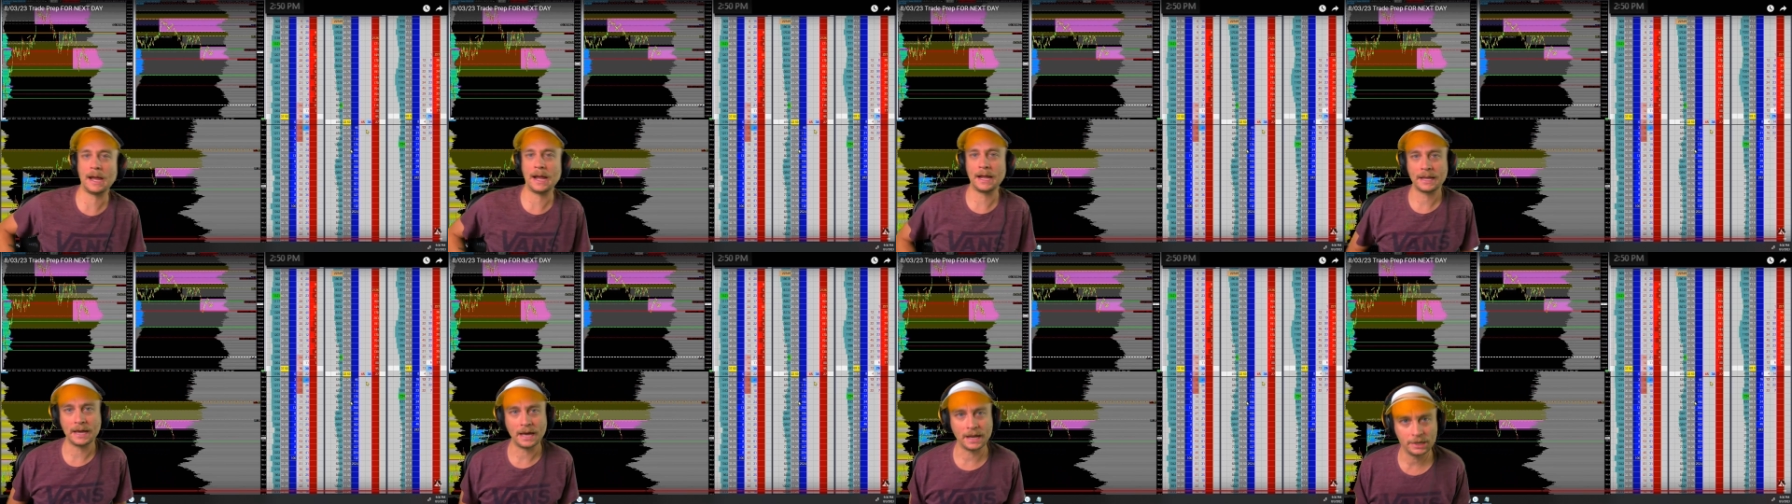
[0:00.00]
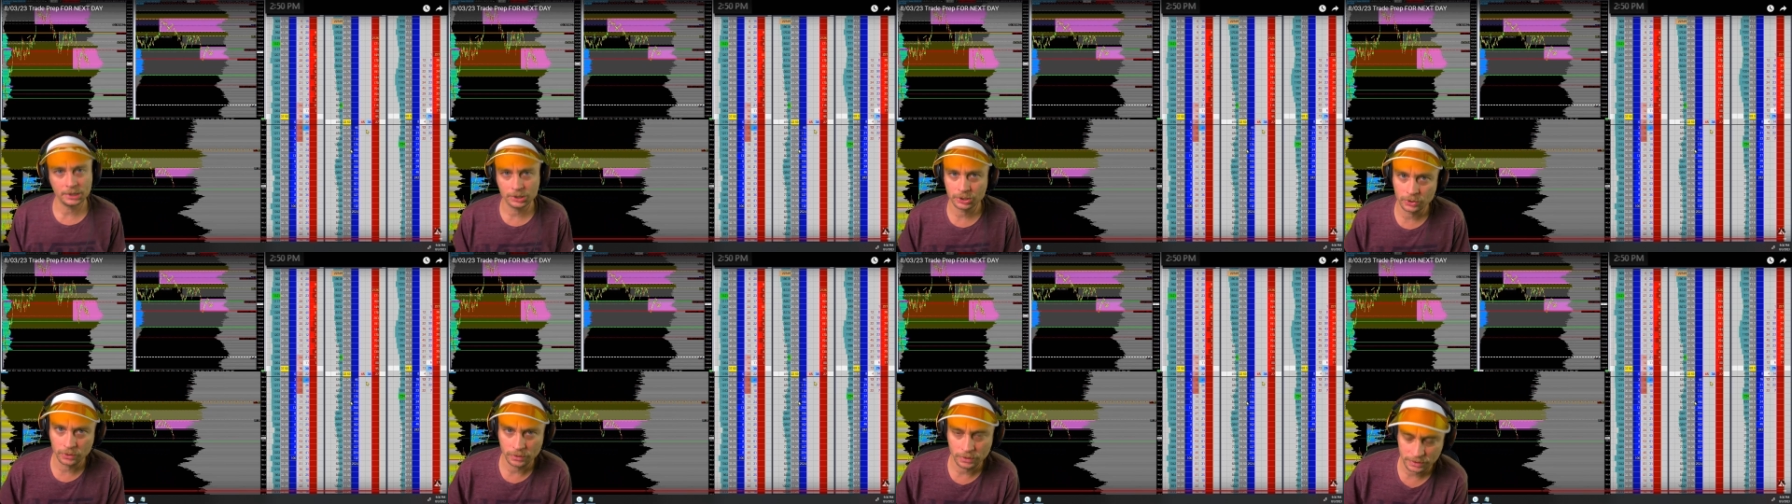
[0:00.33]
I got to
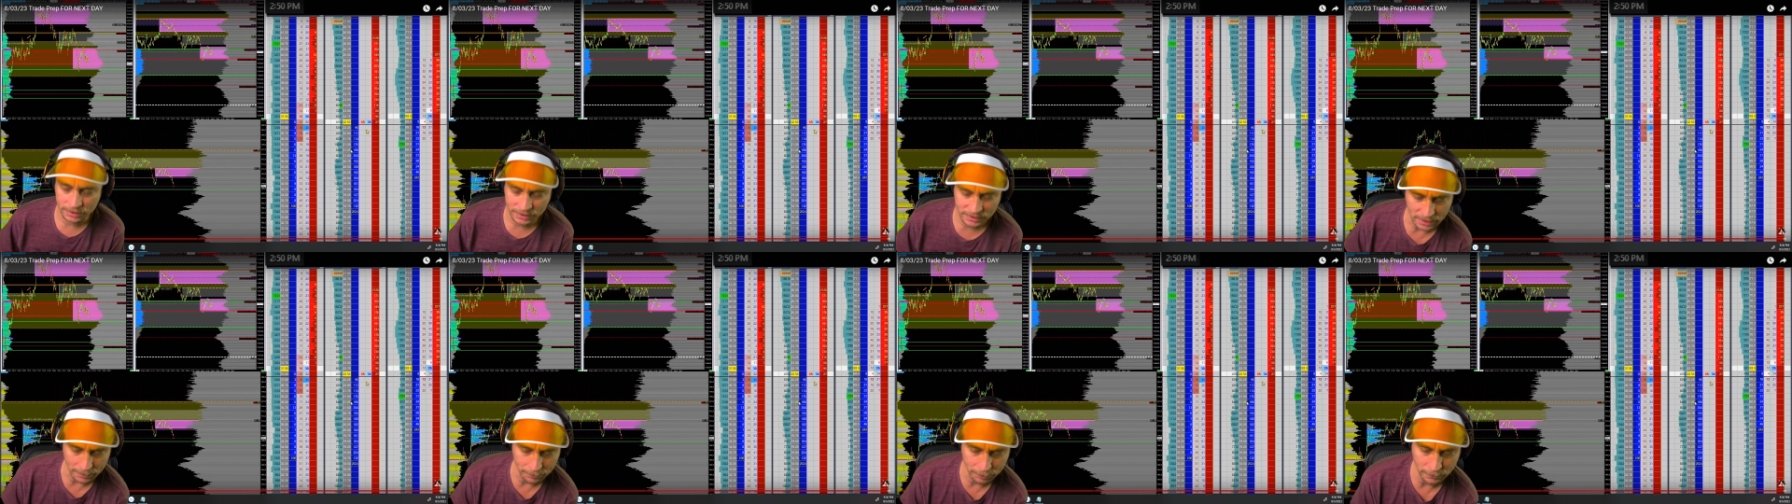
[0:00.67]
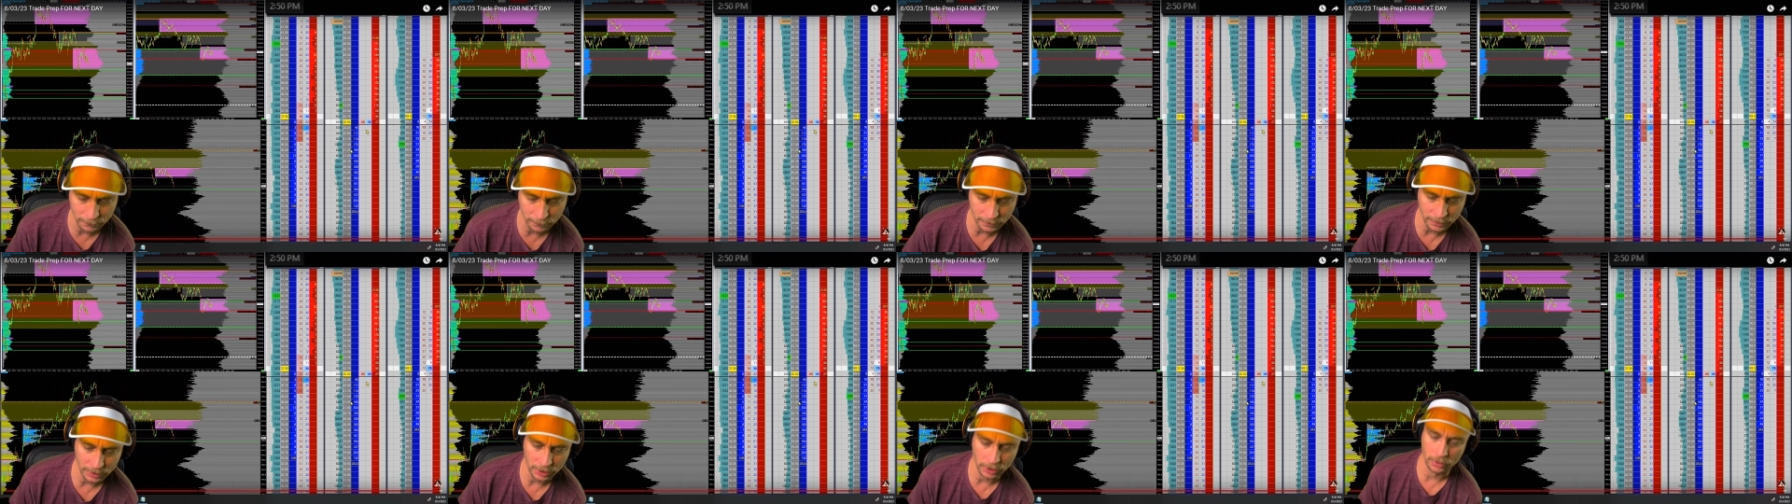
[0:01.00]
do a separate
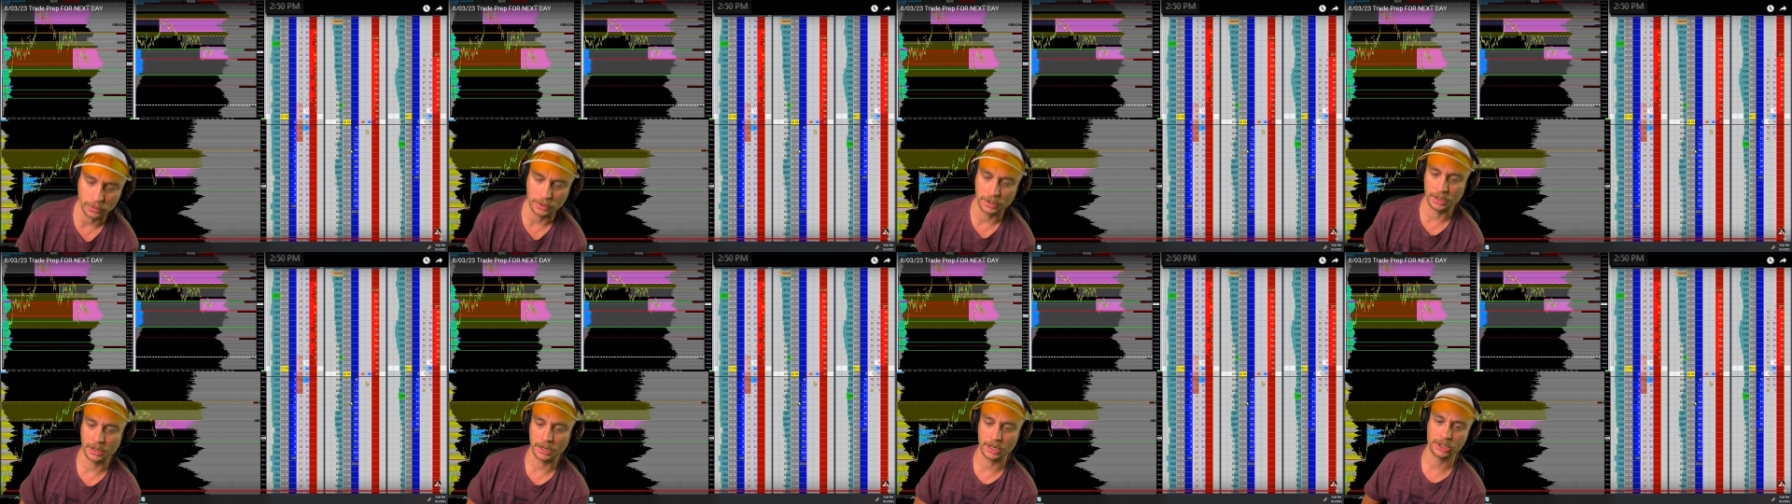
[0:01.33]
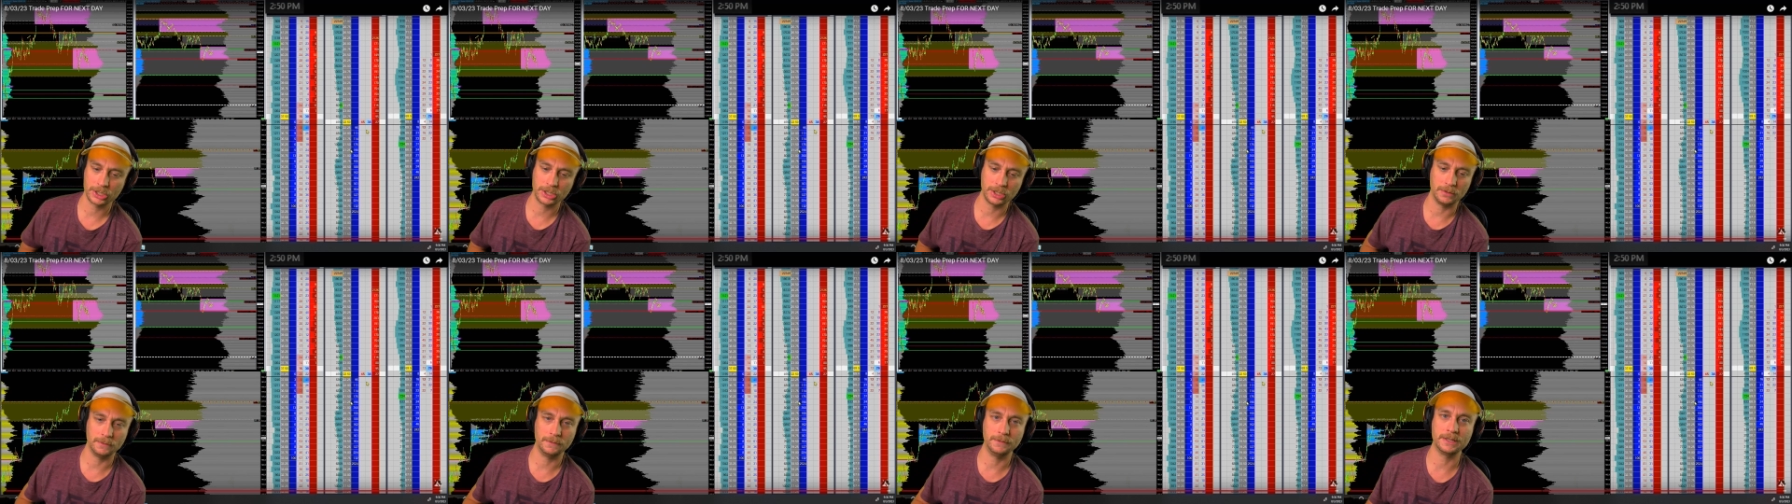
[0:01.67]
video on
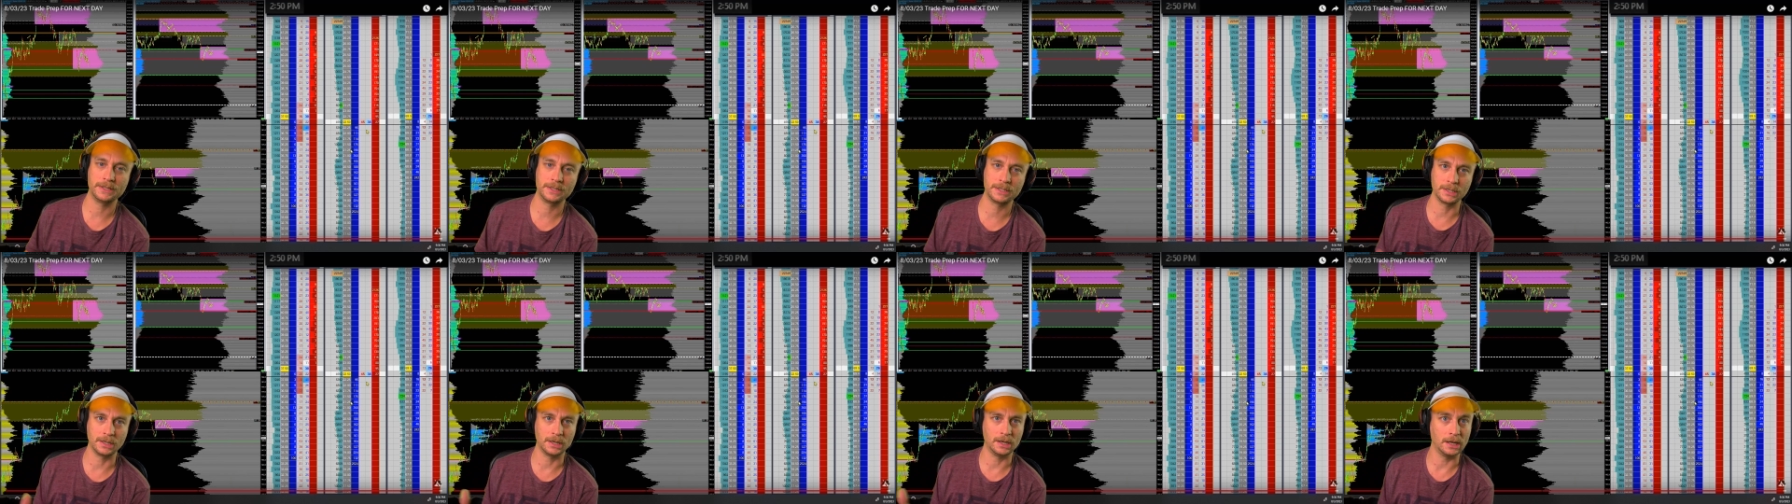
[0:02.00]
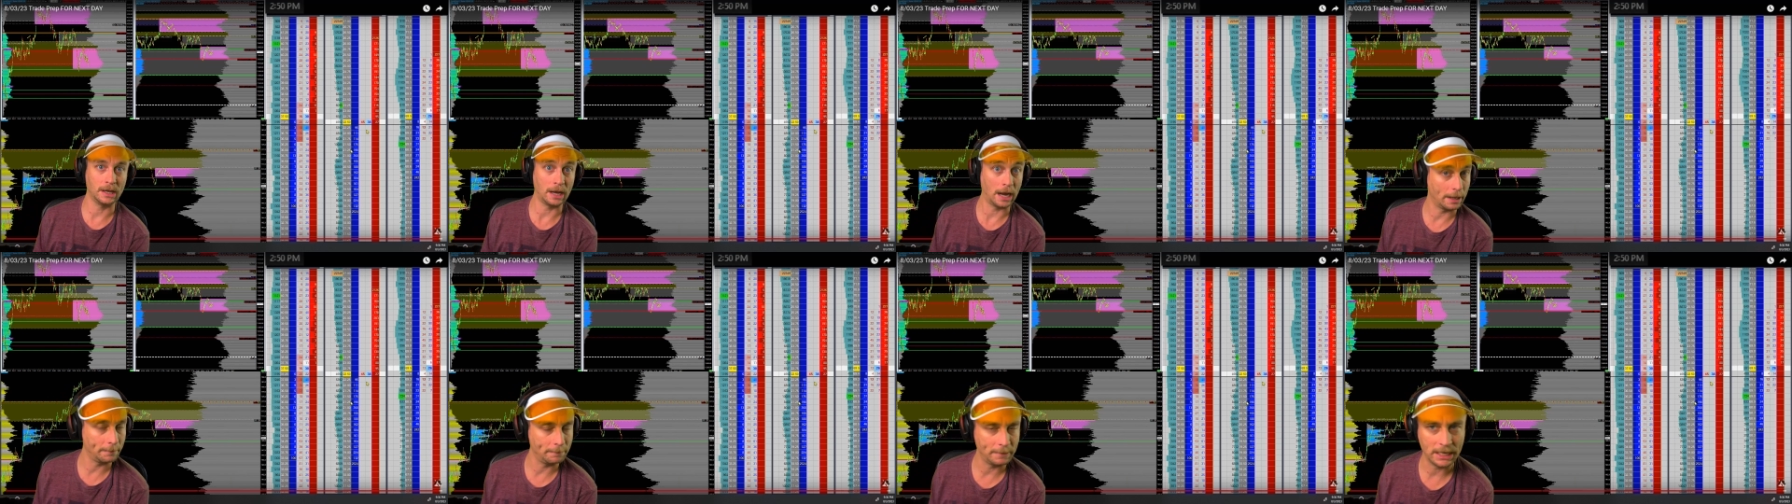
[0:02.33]
Auction Vista.
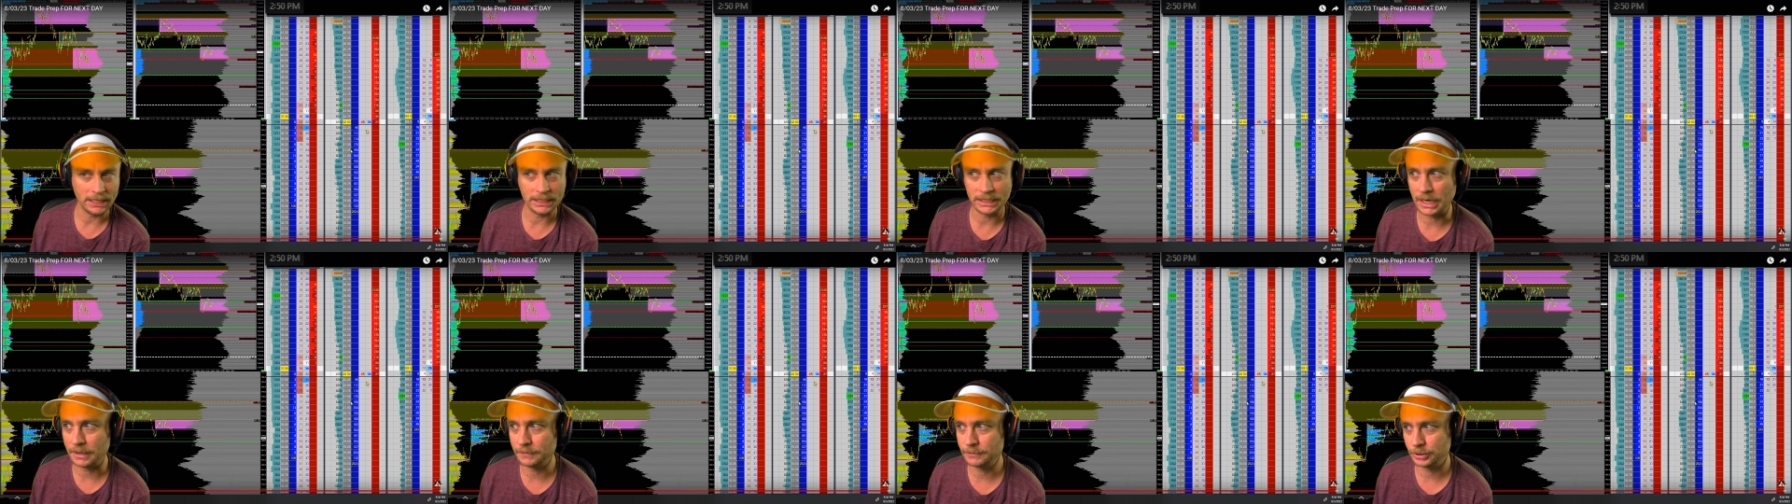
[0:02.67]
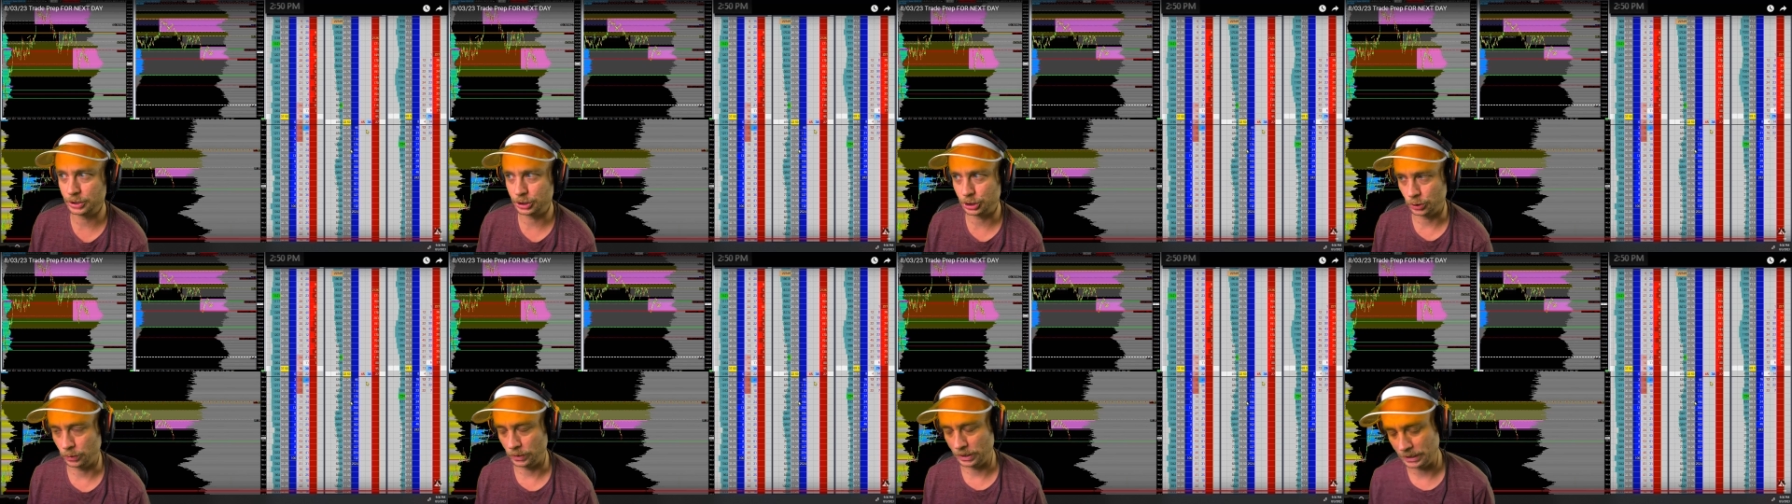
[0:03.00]
I may never
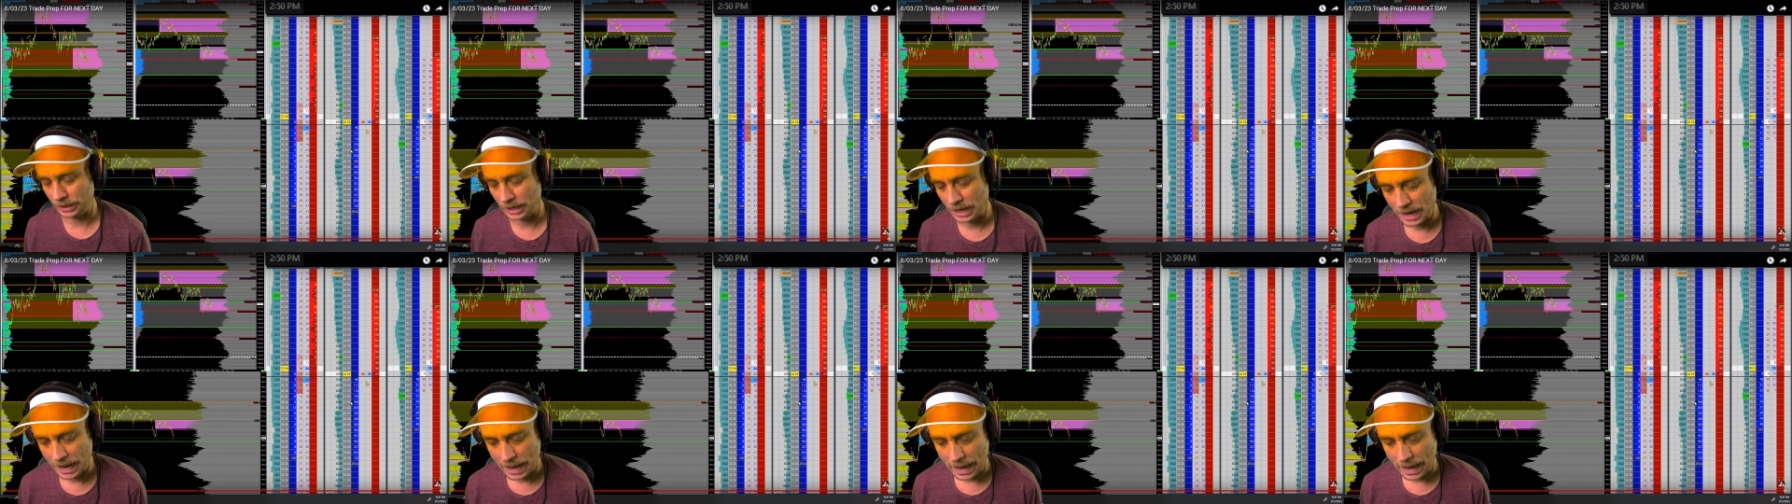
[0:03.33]
do it.